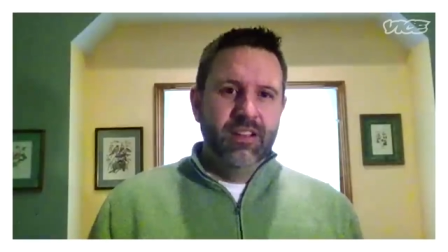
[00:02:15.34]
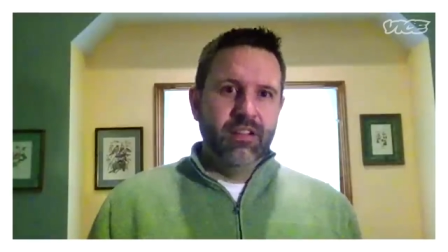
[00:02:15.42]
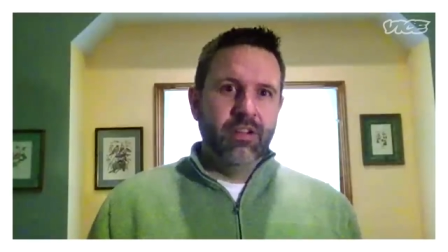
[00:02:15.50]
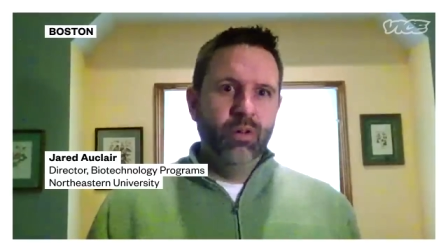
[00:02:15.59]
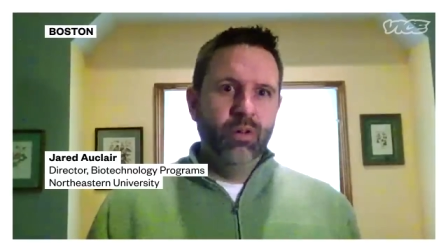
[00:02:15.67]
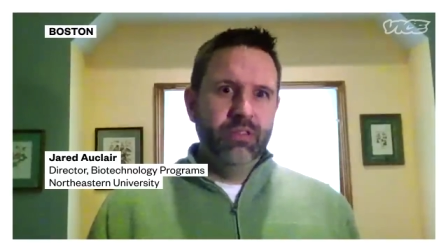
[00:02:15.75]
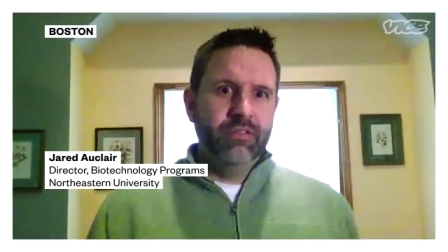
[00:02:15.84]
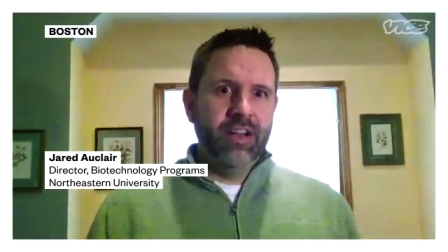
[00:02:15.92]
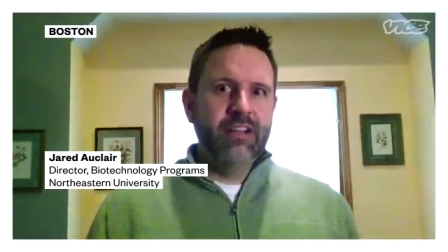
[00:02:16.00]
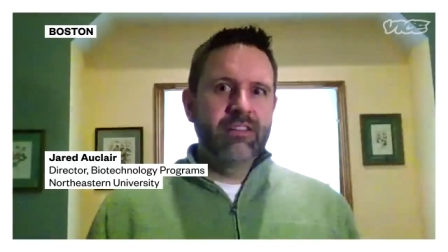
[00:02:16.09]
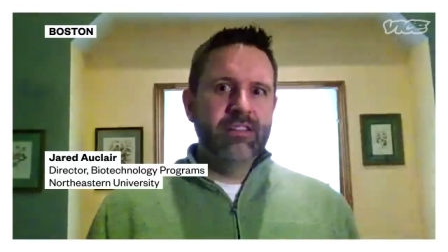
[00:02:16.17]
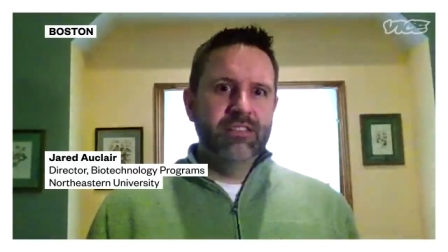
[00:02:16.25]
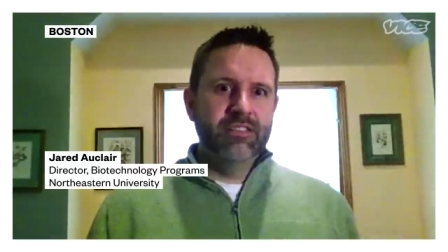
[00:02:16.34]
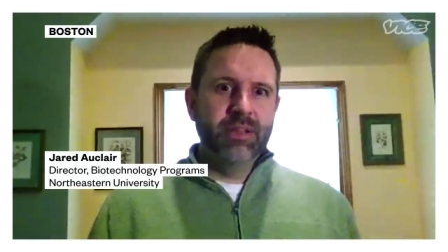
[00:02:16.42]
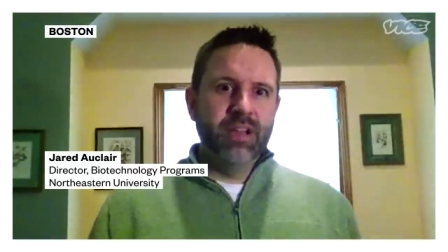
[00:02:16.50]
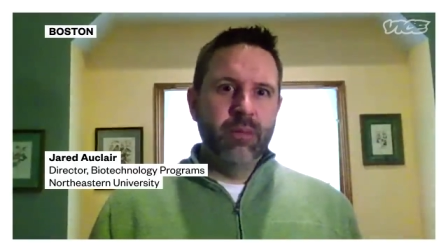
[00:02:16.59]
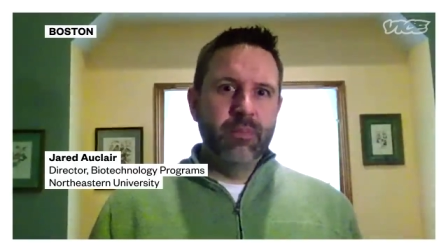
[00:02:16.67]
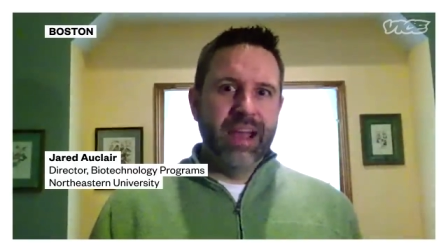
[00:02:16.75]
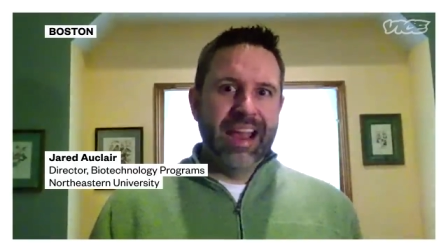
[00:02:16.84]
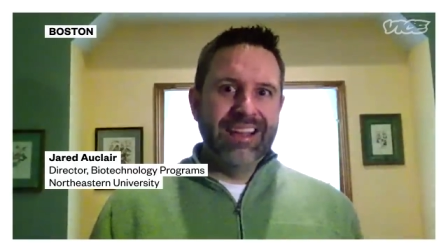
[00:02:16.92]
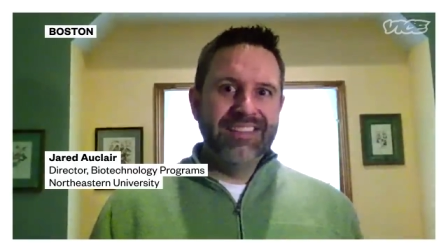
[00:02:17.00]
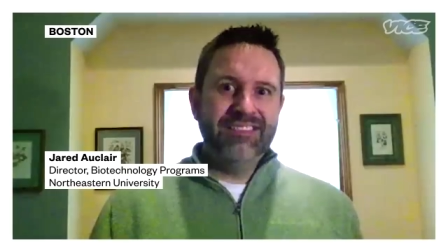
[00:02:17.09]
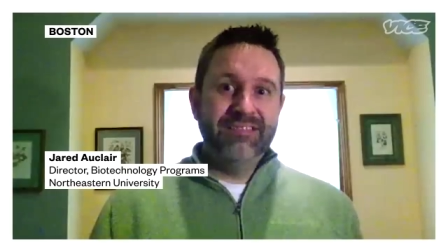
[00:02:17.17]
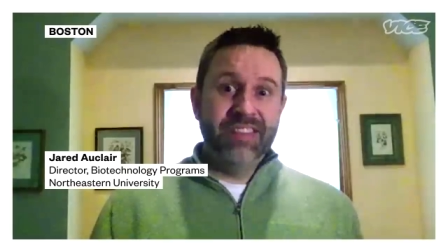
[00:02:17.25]
The goal of the virus is to become
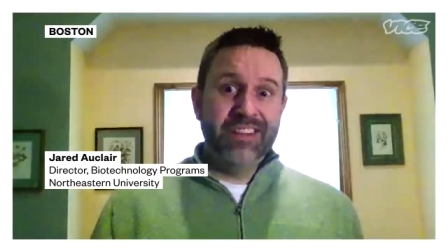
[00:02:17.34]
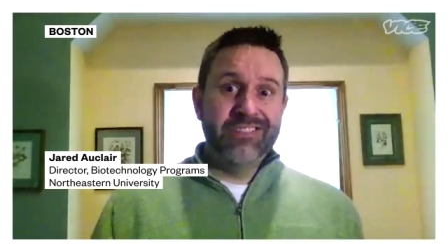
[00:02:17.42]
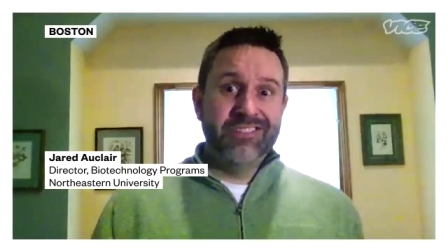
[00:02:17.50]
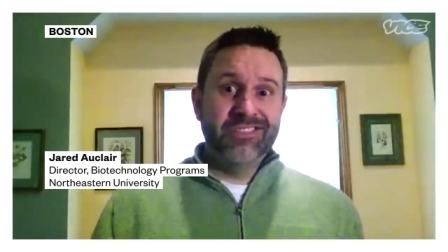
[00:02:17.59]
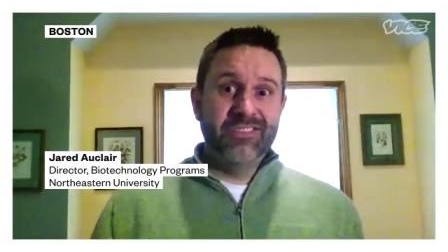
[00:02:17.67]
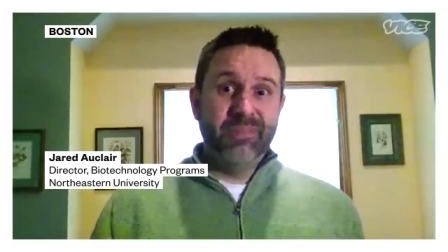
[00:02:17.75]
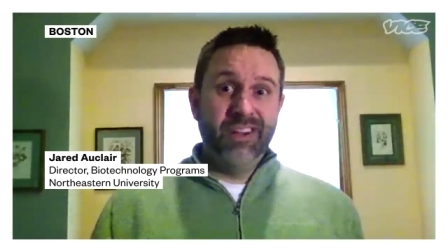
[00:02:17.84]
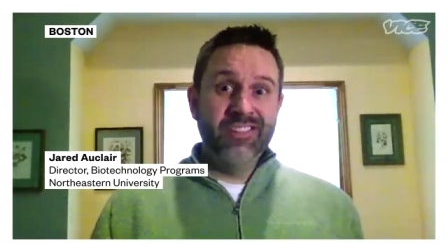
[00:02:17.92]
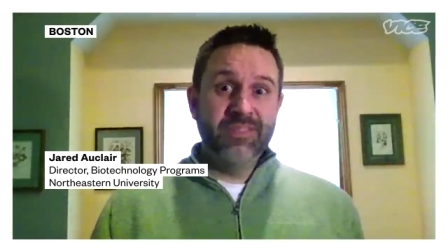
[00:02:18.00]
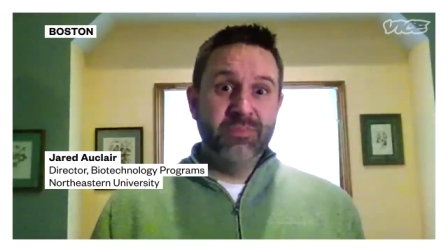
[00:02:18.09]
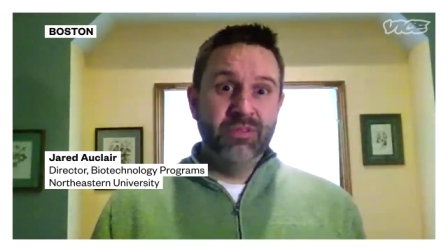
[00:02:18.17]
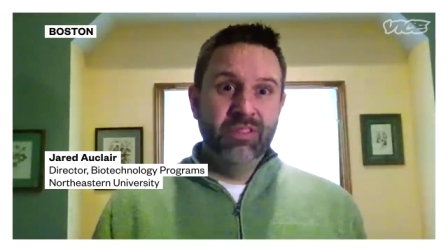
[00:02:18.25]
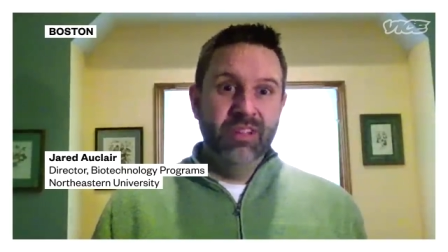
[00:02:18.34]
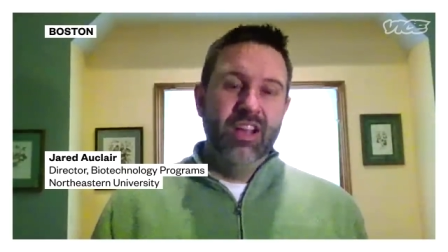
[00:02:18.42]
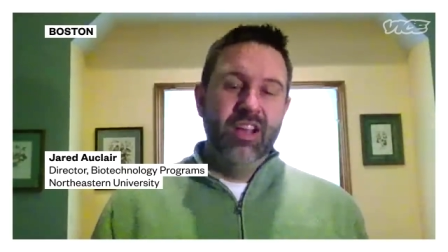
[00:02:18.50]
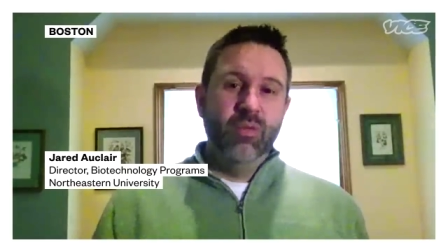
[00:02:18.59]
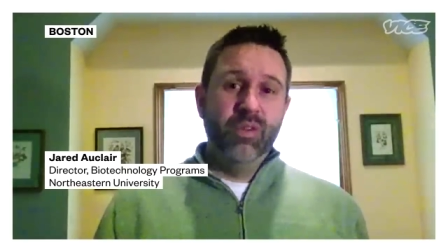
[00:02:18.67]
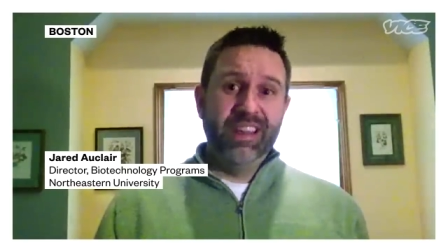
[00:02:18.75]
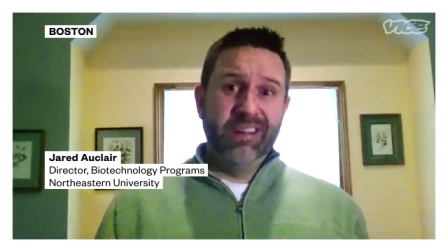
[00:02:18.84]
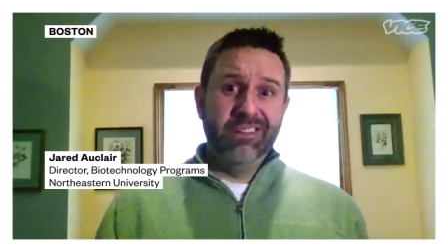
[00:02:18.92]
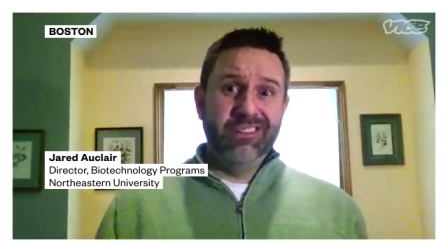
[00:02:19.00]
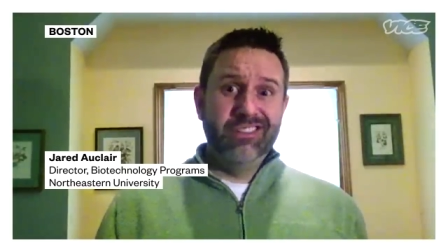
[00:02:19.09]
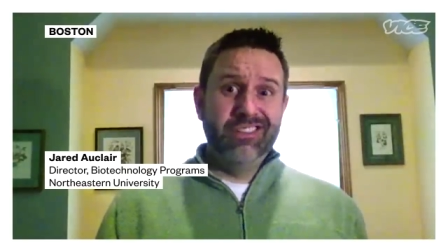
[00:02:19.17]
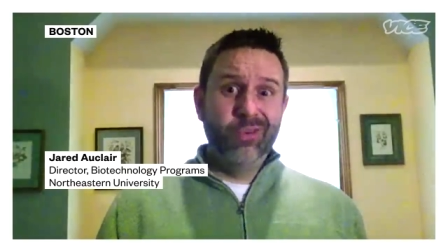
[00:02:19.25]
as infectious as possible without
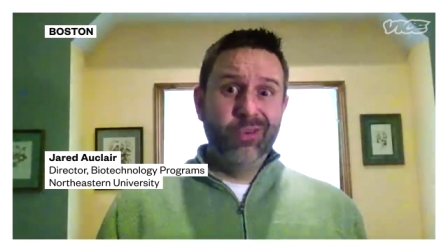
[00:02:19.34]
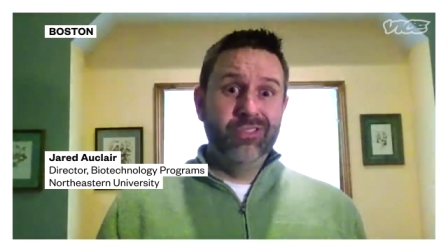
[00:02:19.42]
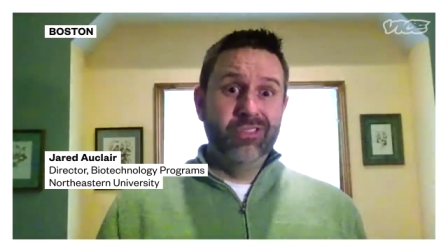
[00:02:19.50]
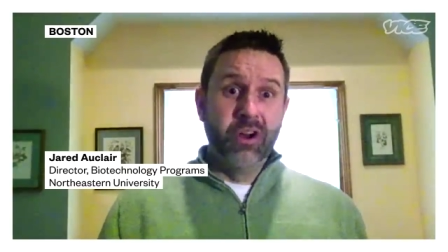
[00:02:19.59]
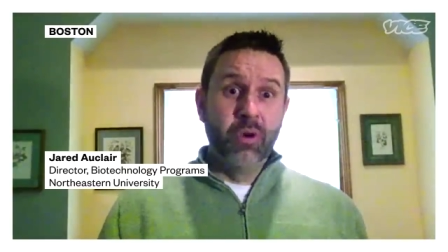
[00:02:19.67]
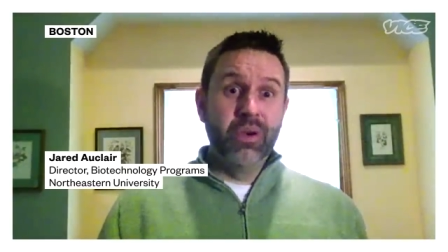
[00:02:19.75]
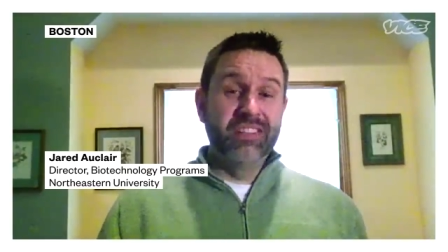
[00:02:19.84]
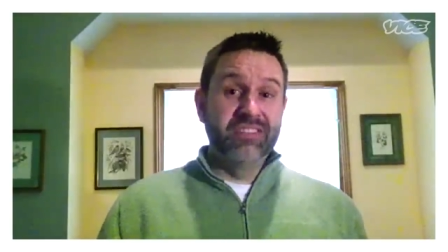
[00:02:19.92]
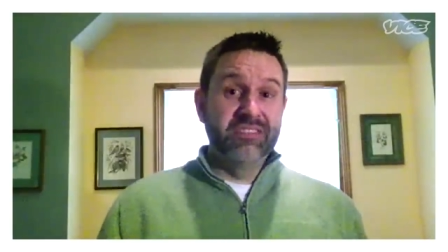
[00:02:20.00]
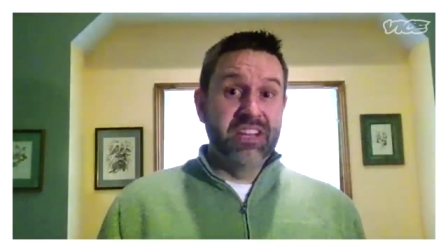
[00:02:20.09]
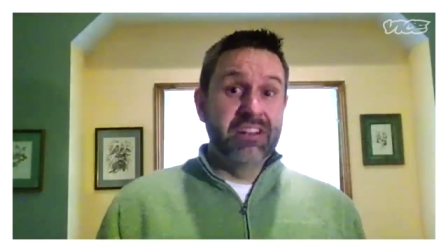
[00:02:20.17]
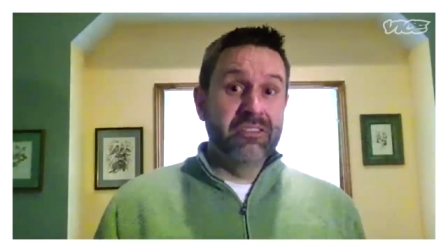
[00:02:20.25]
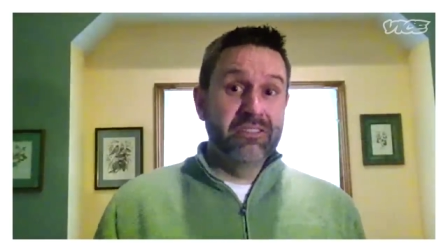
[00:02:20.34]
its host knowing it's there.